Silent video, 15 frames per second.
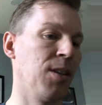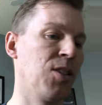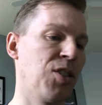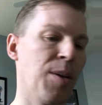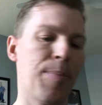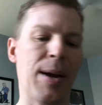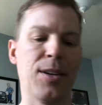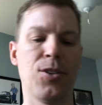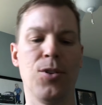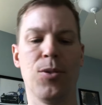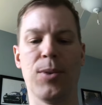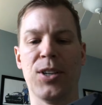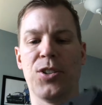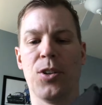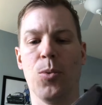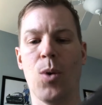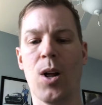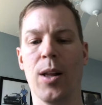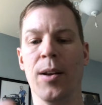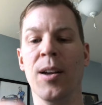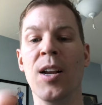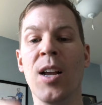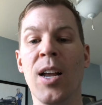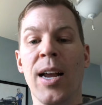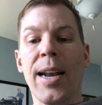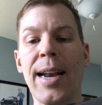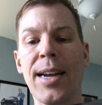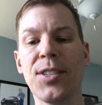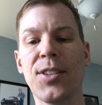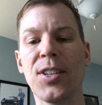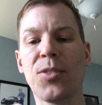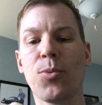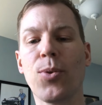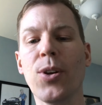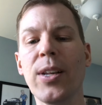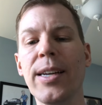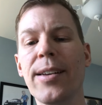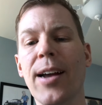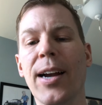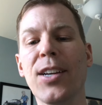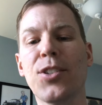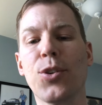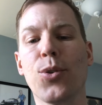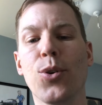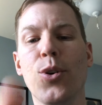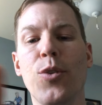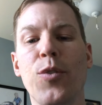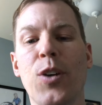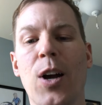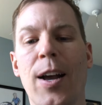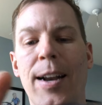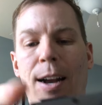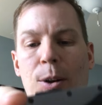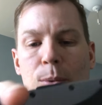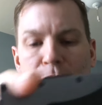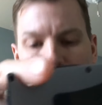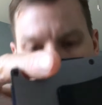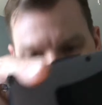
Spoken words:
let's get back to the rest of the wallet. It has this really nice groove cutout, which I'm